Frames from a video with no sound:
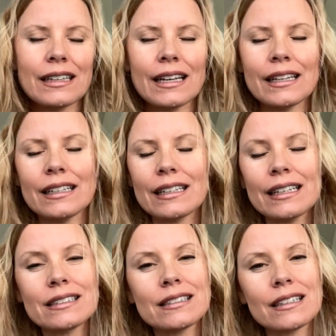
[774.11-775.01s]
and he
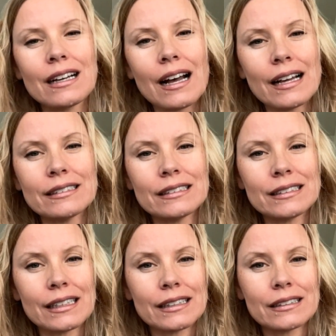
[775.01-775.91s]
gets to God and he
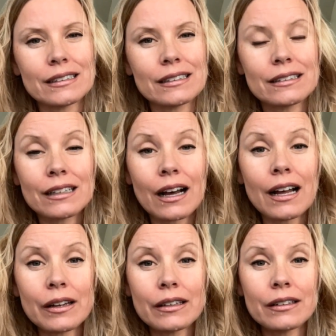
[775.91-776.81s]
says,
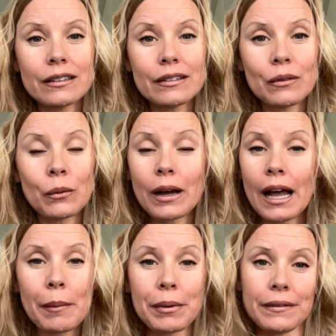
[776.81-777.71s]
God, what
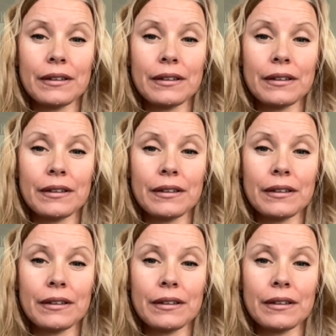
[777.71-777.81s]
happened?